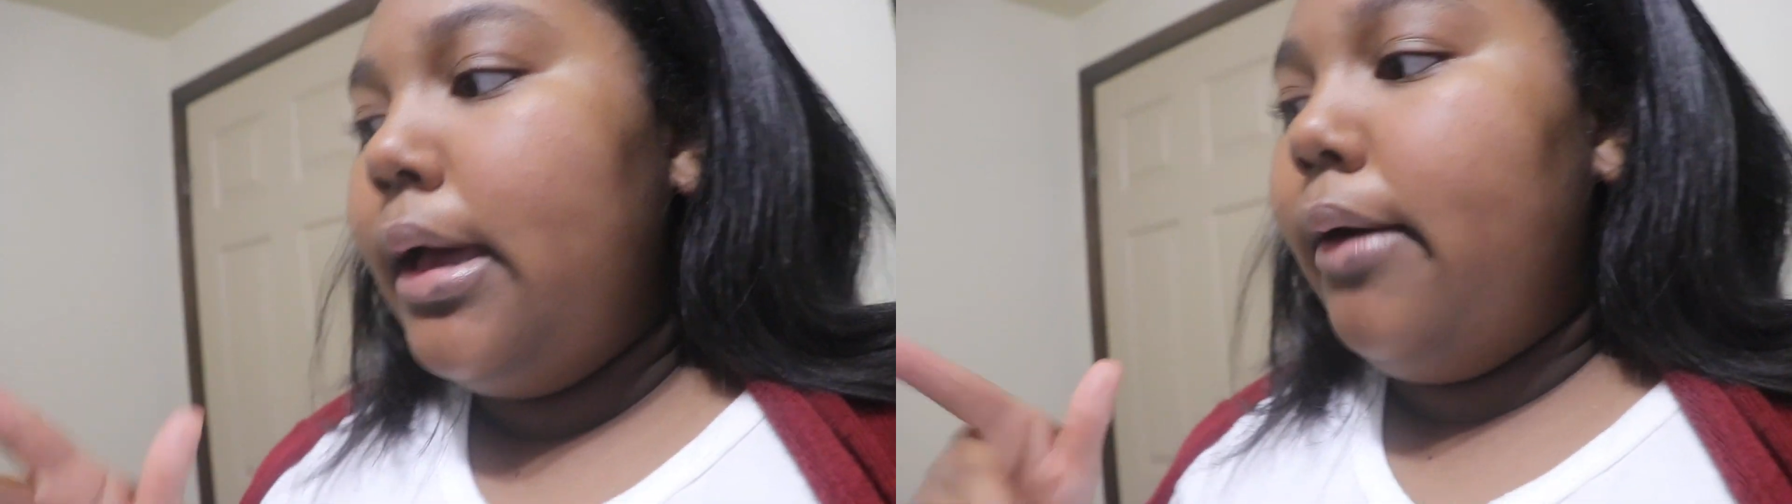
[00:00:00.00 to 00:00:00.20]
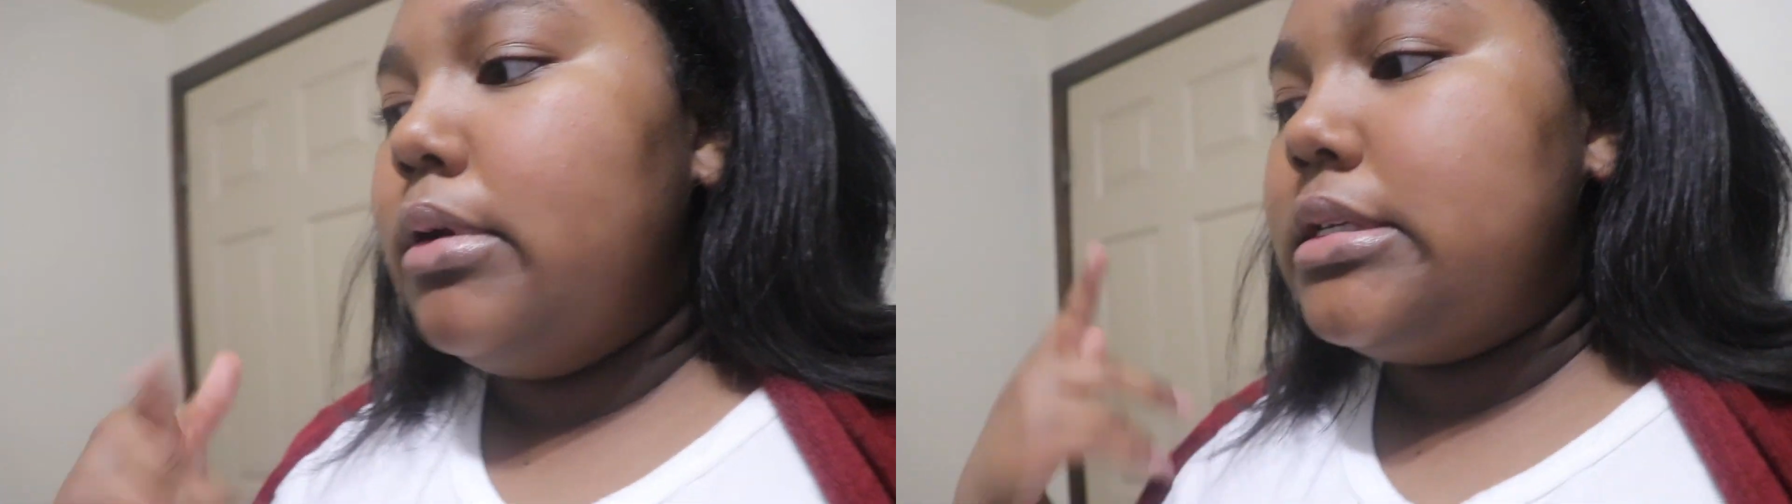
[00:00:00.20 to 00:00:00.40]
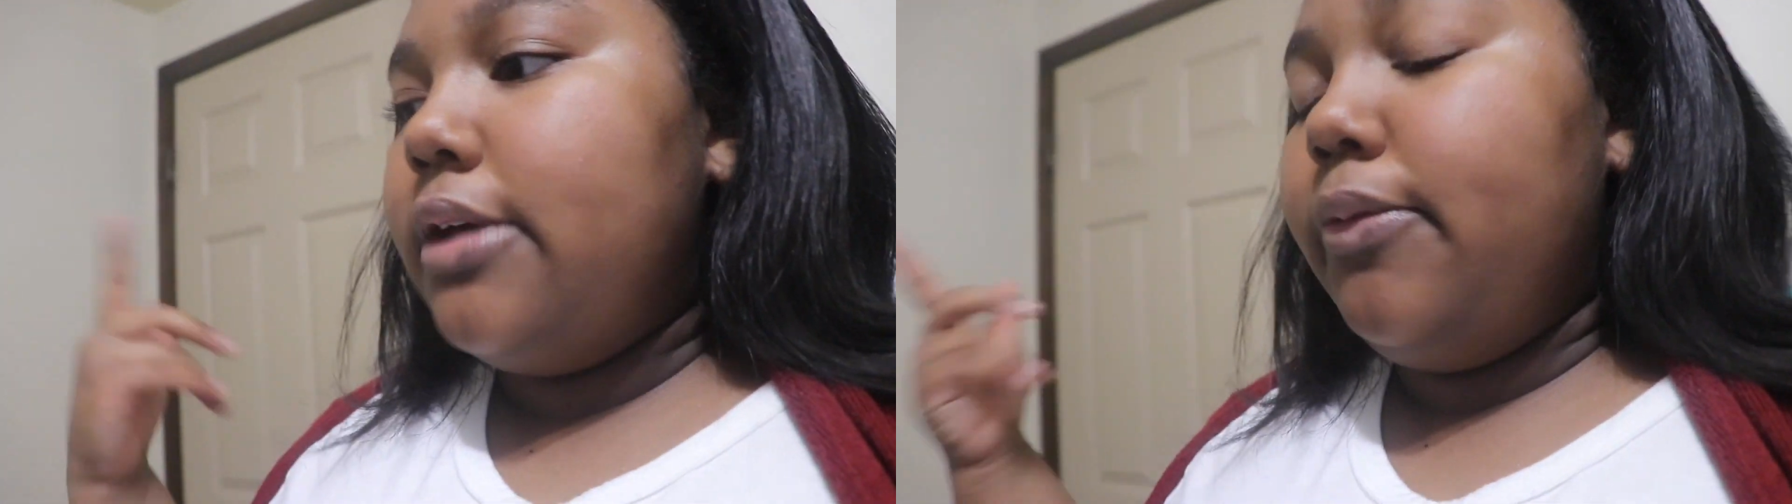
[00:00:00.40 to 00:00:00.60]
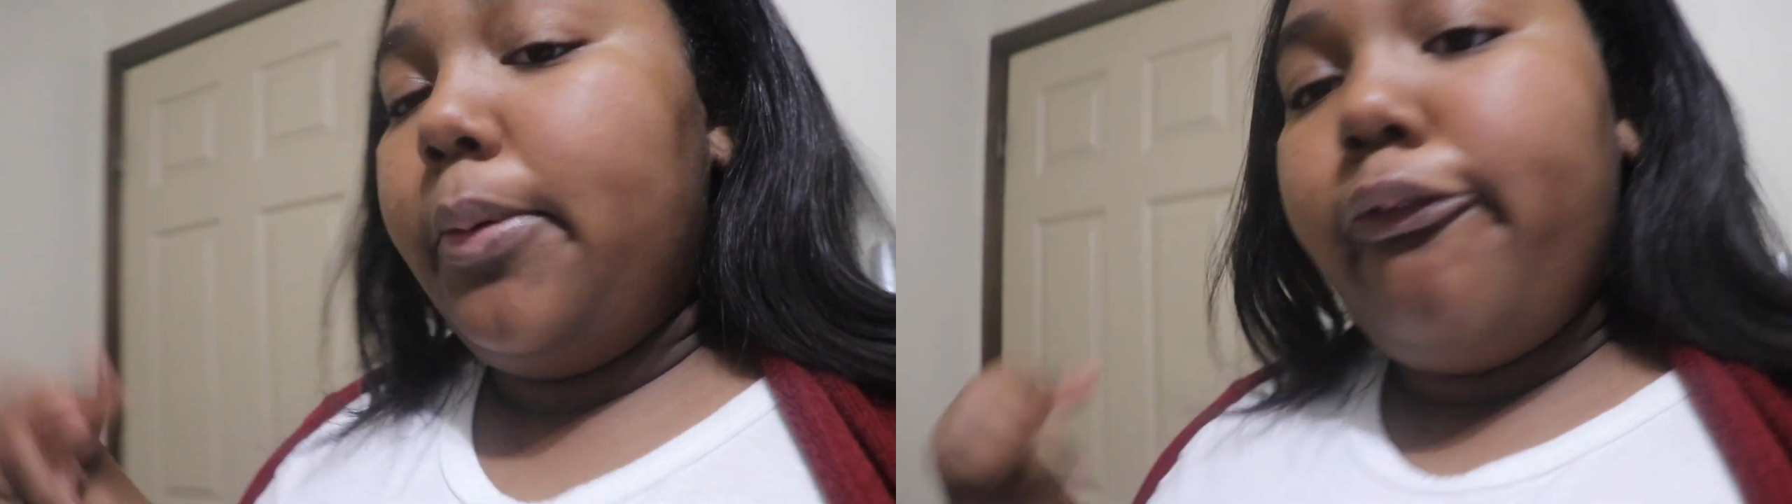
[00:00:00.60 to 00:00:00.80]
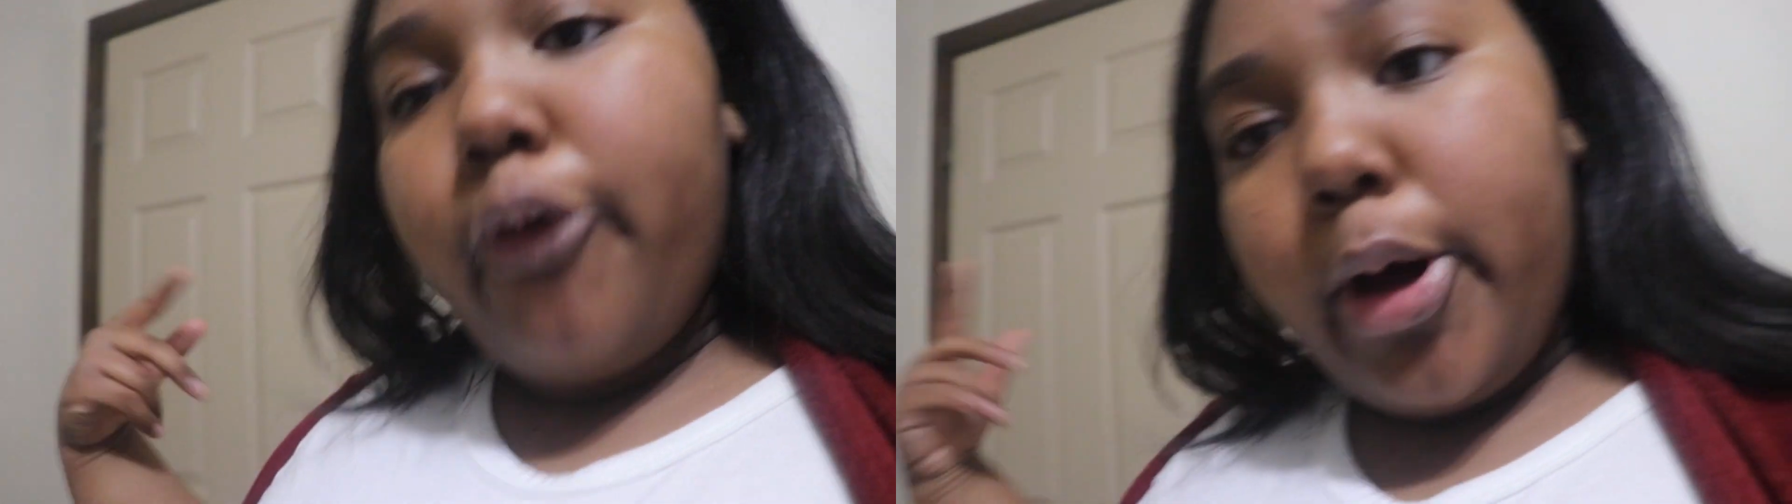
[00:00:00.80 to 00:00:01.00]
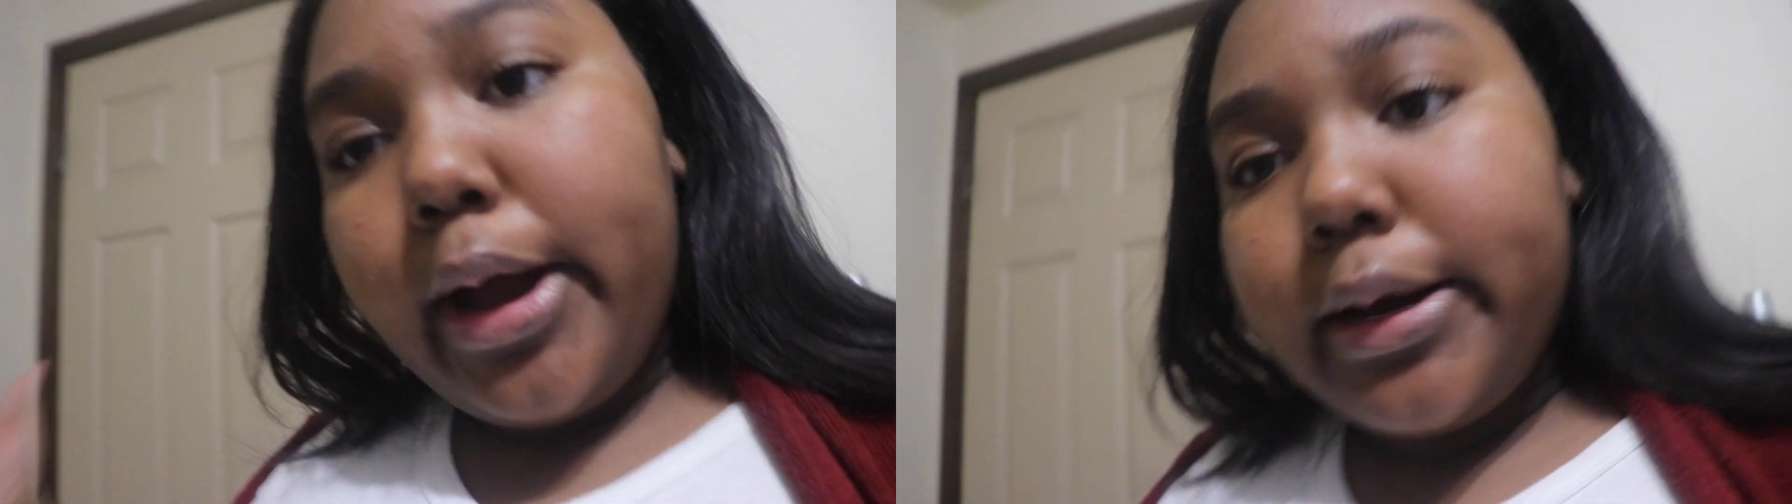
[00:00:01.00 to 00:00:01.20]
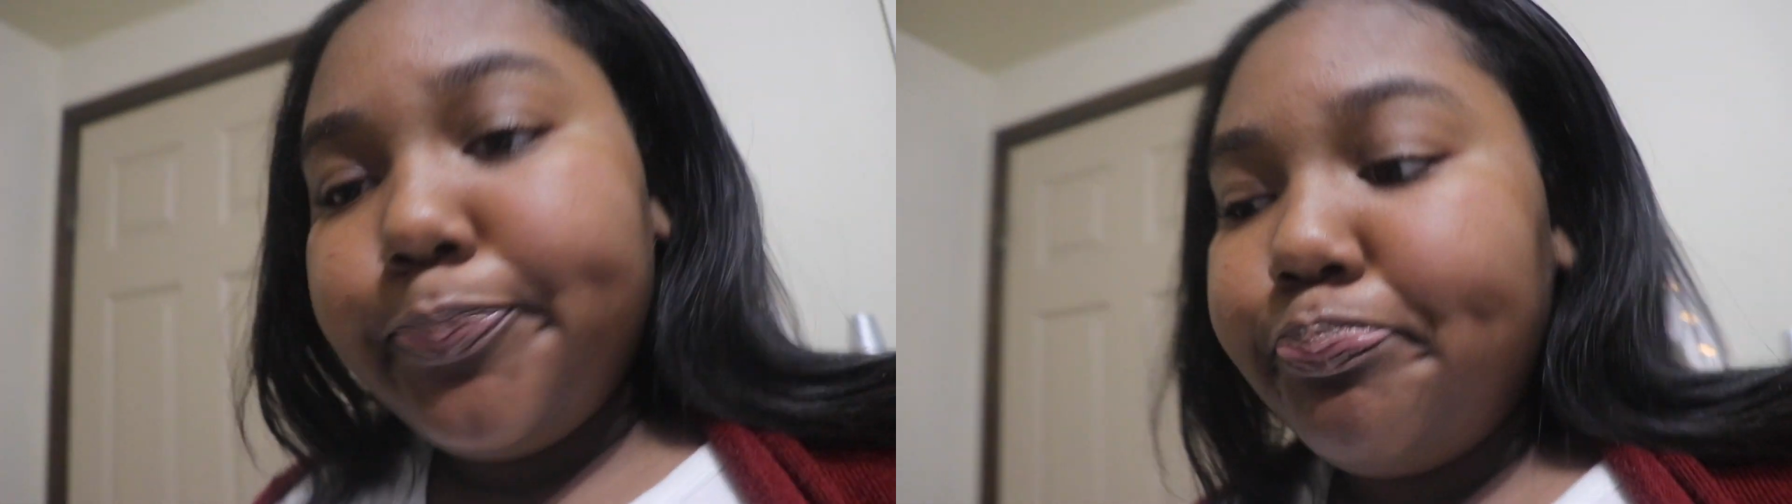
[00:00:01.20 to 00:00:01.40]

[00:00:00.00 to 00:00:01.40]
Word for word: I wanted to give it before.